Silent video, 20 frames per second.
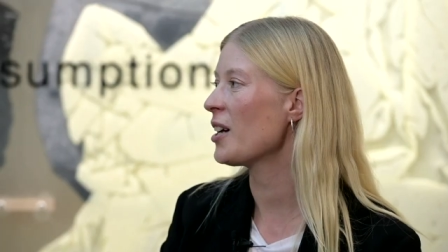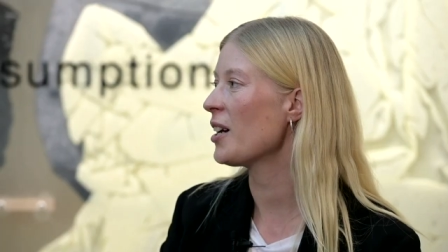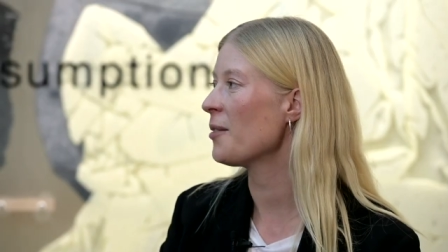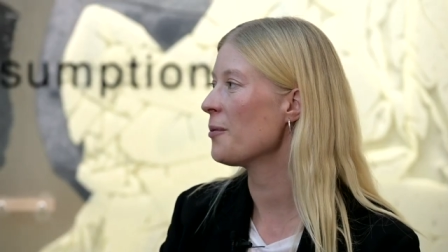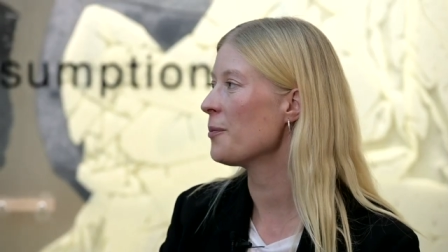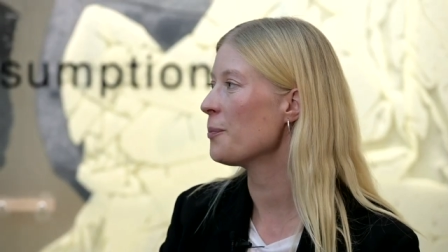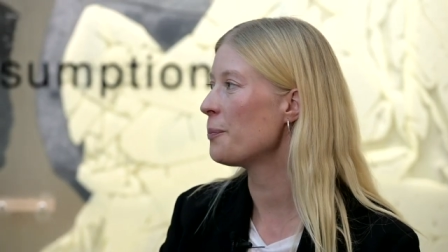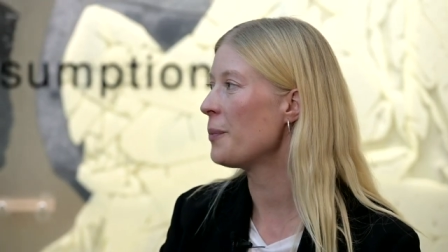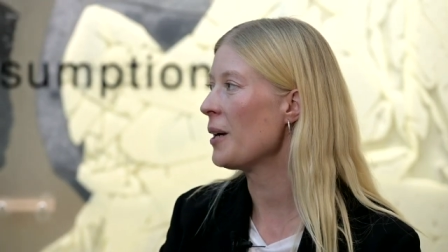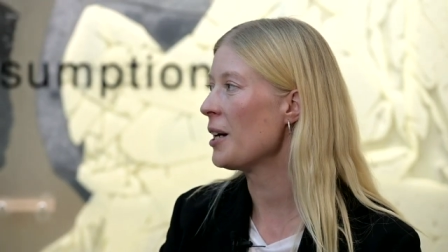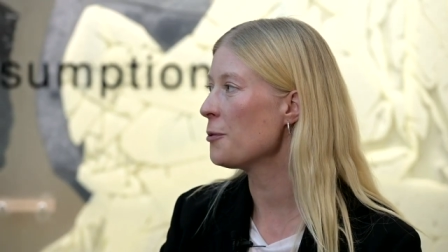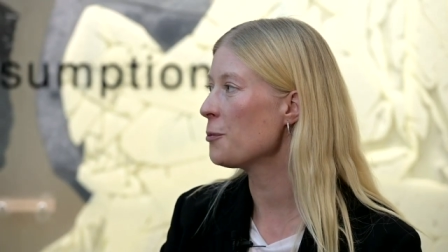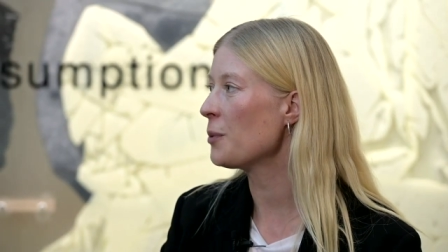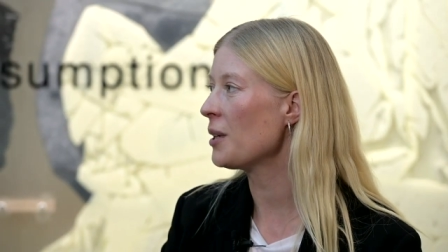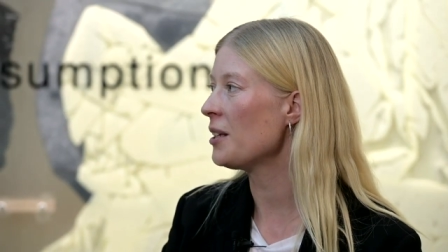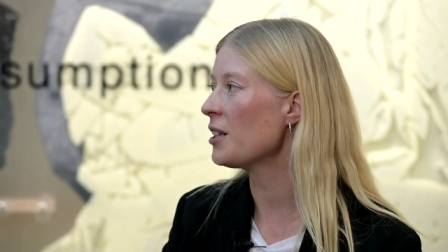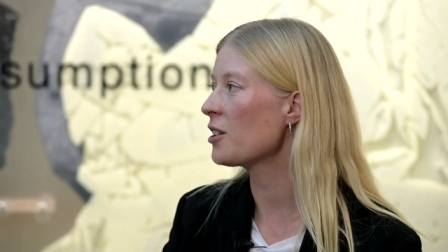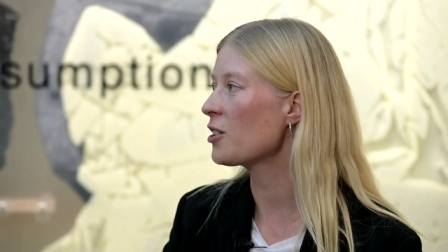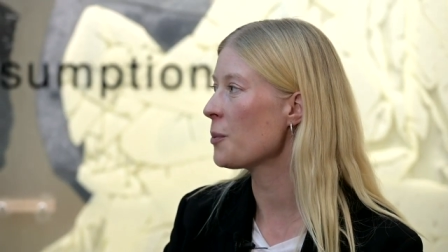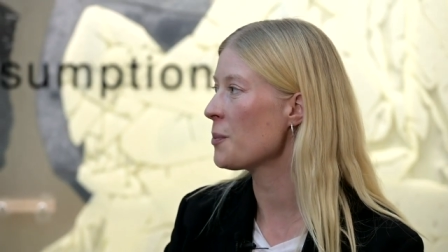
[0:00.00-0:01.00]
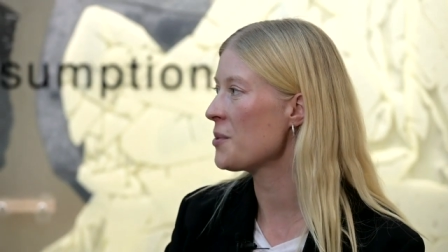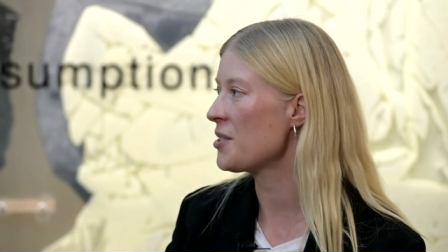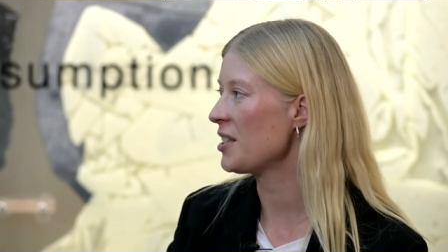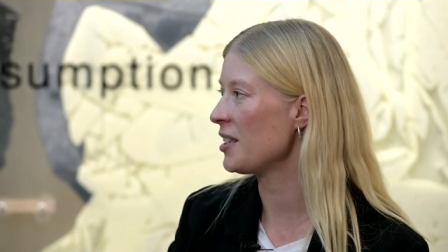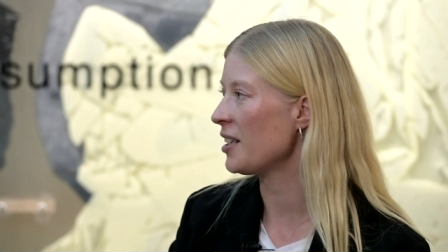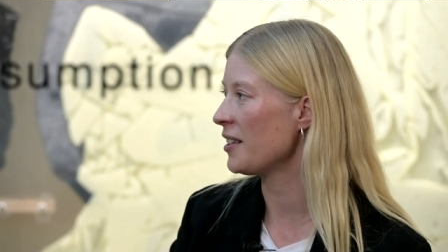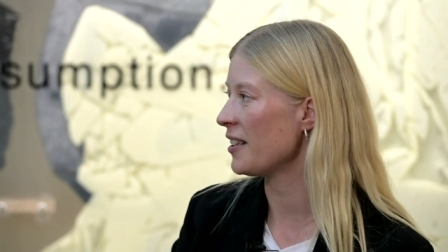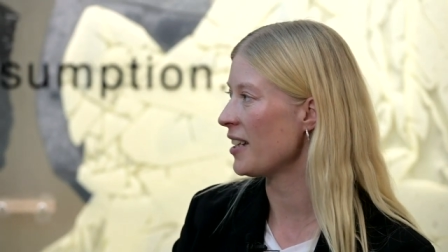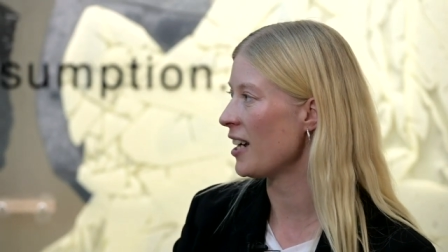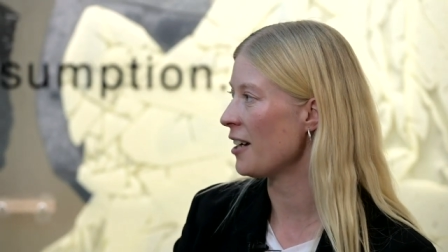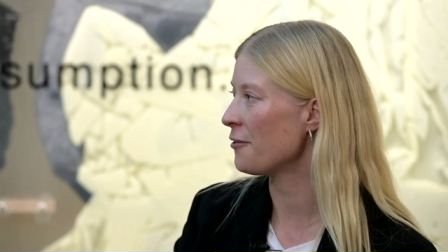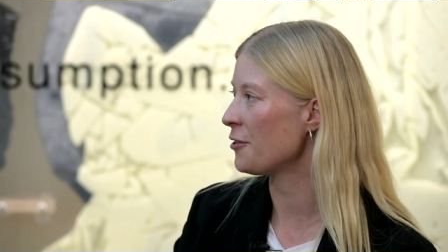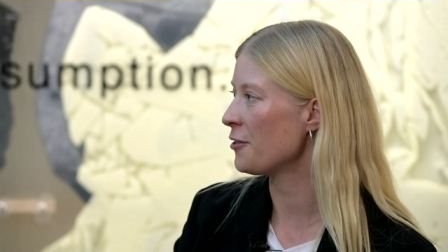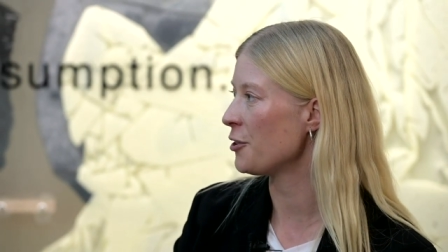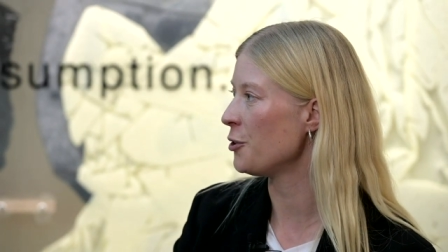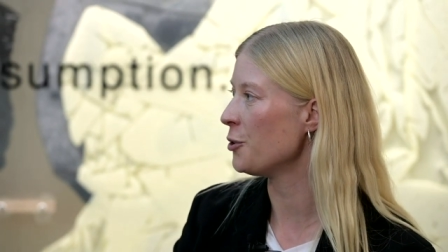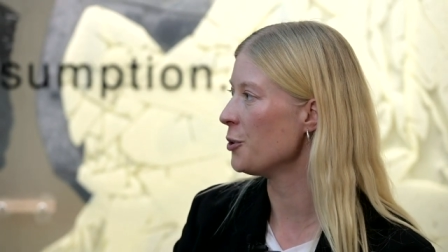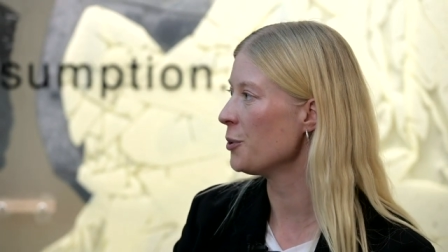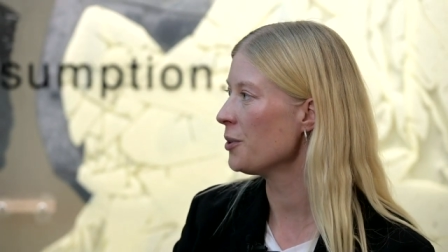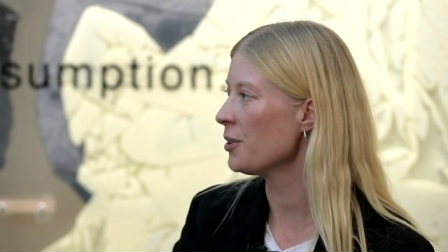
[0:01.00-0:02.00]
um, bad weather comes in in the
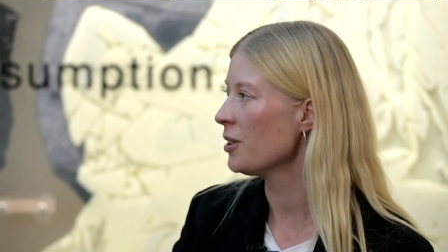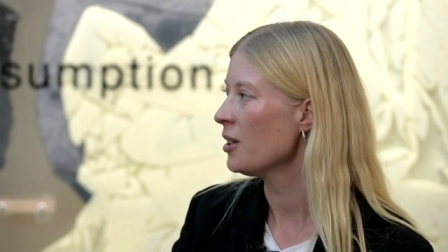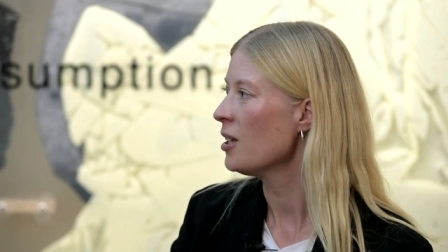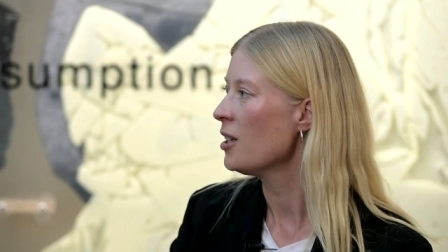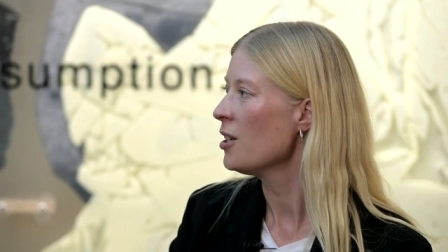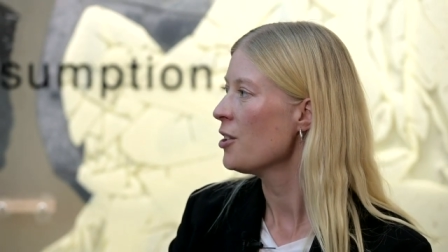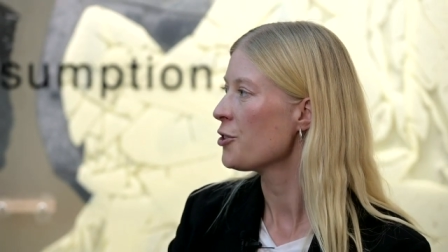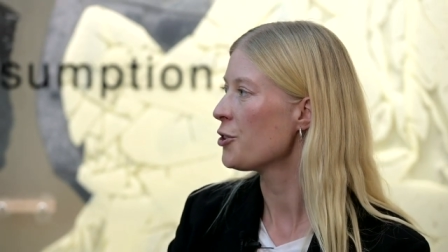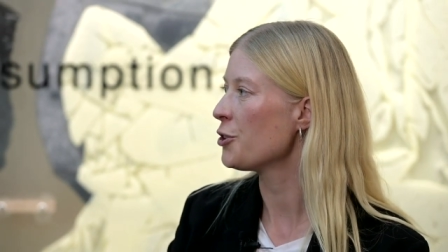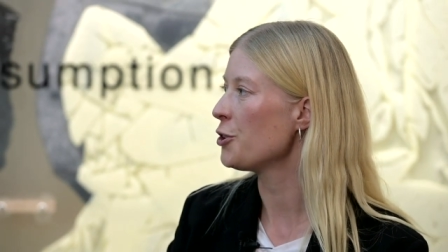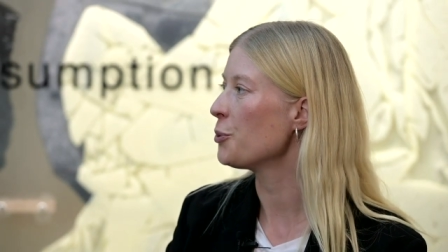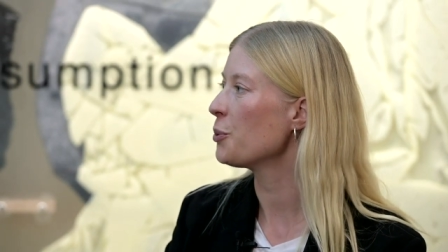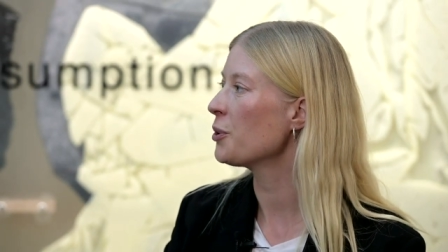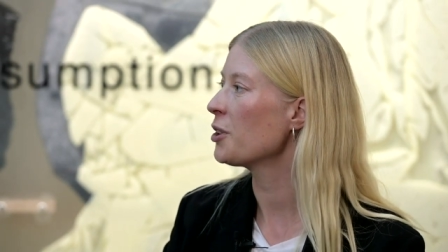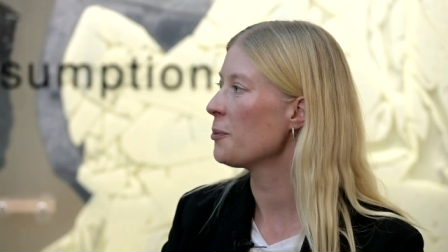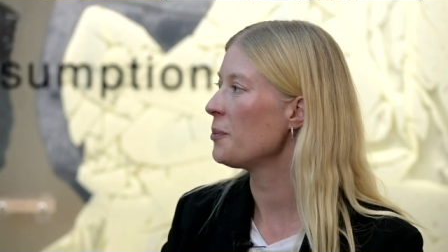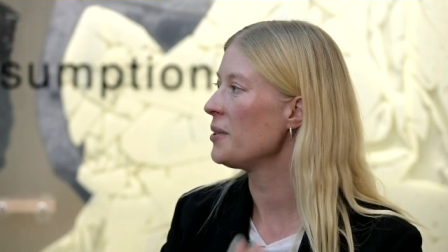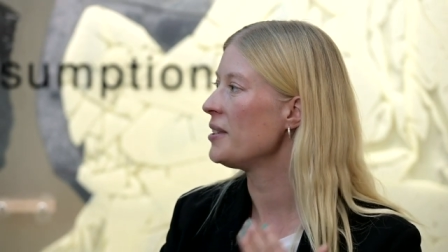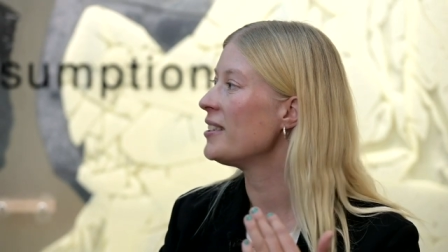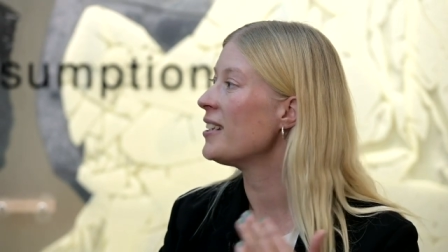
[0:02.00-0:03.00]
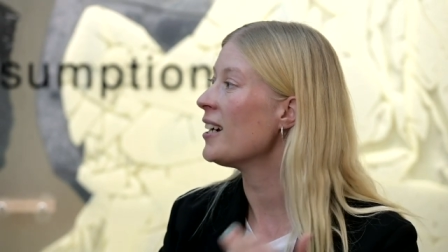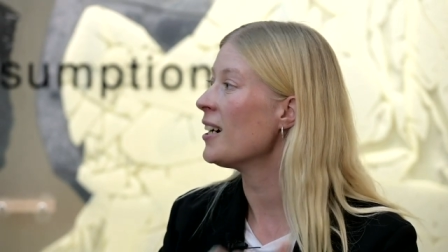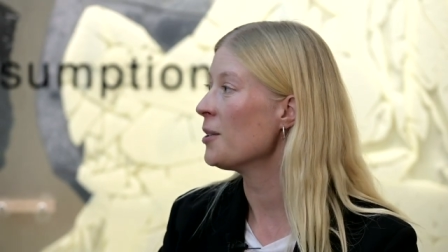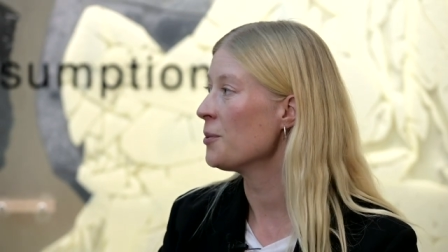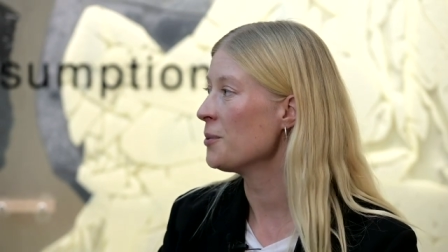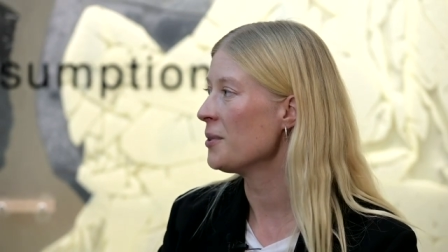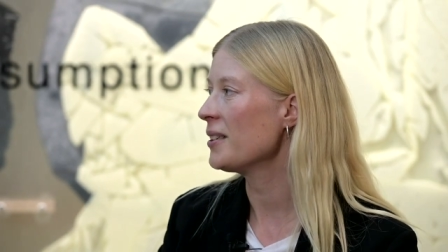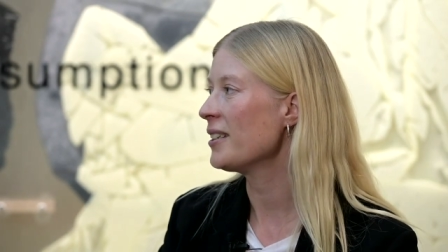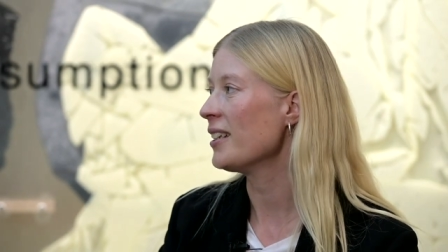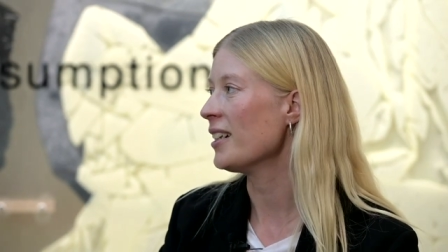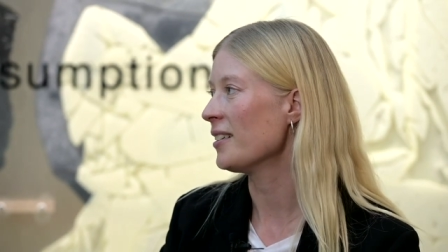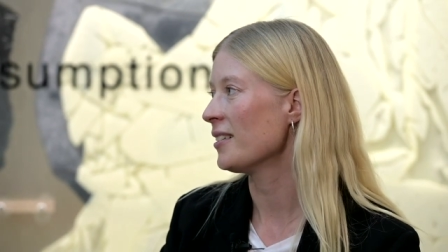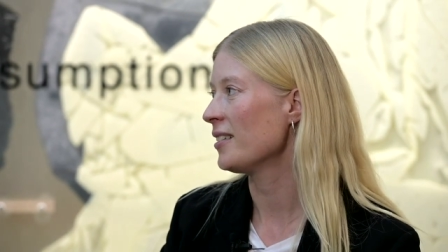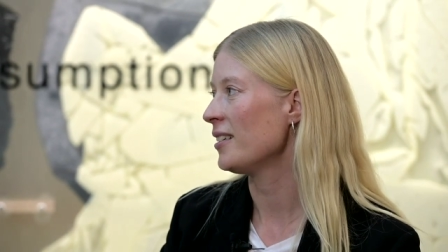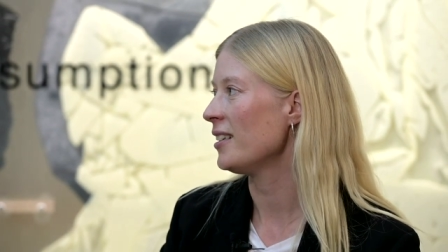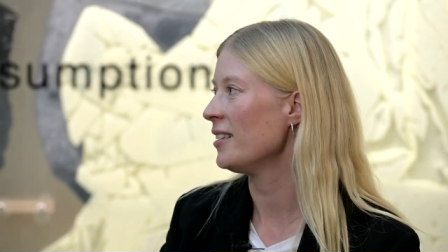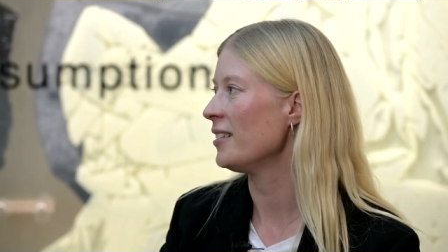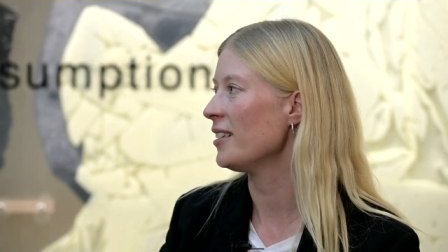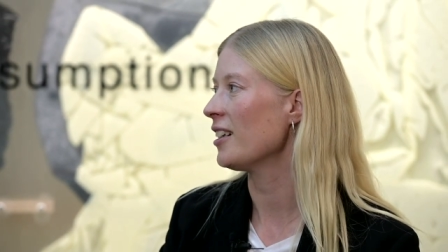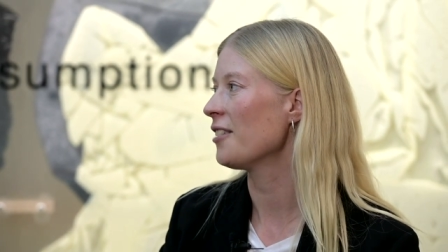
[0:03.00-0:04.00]
afternoon, mm. so you want to be down
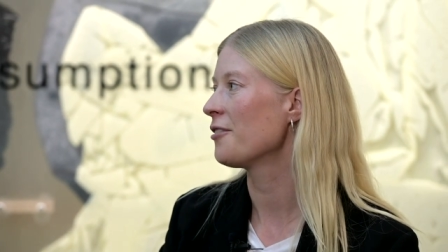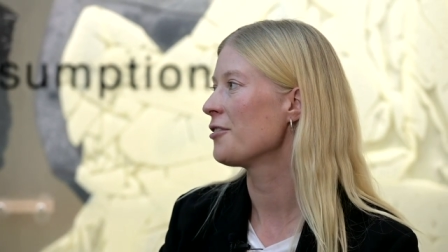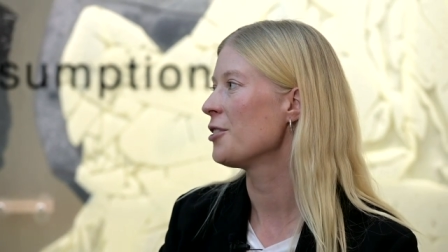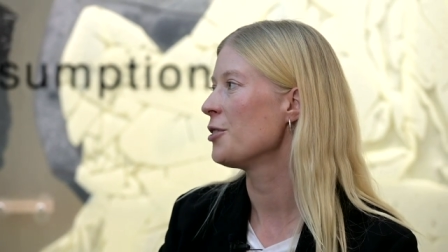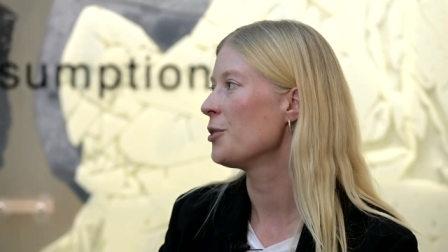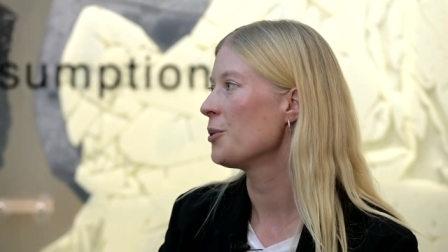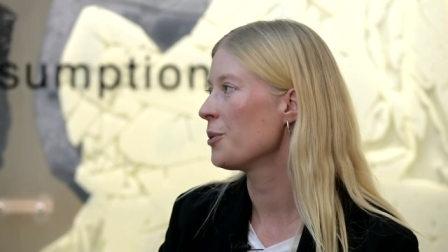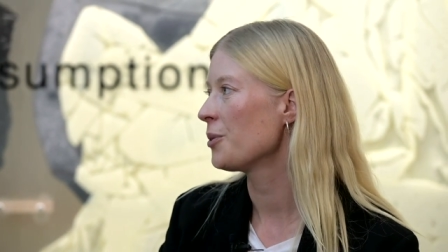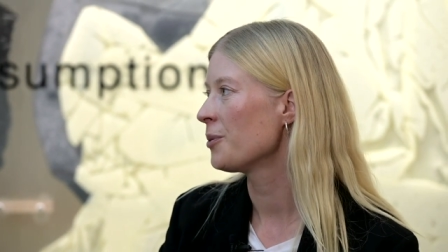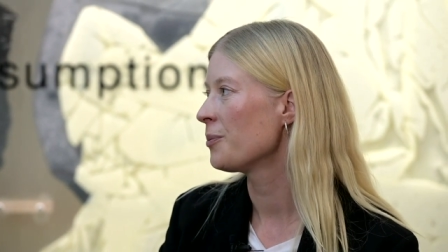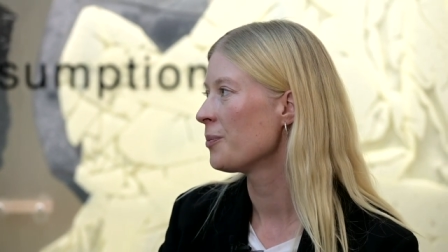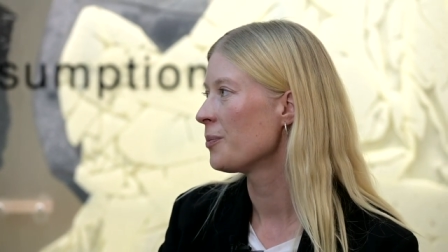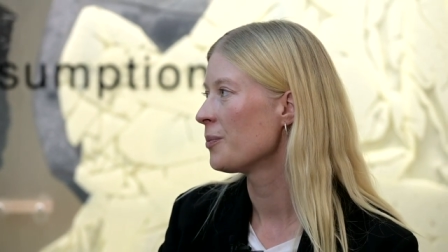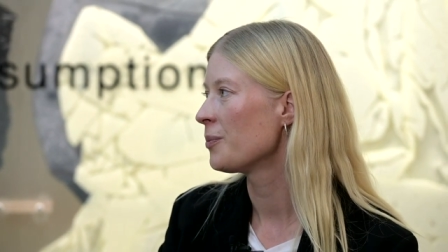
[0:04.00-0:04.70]
again in the afternoon.